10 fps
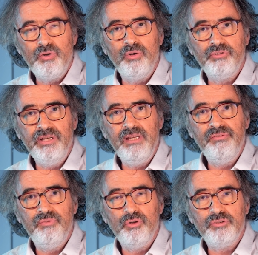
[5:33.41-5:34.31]
called
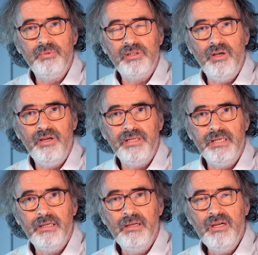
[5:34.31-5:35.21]
reinforcement
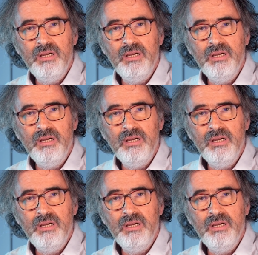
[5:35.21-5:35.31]
learning,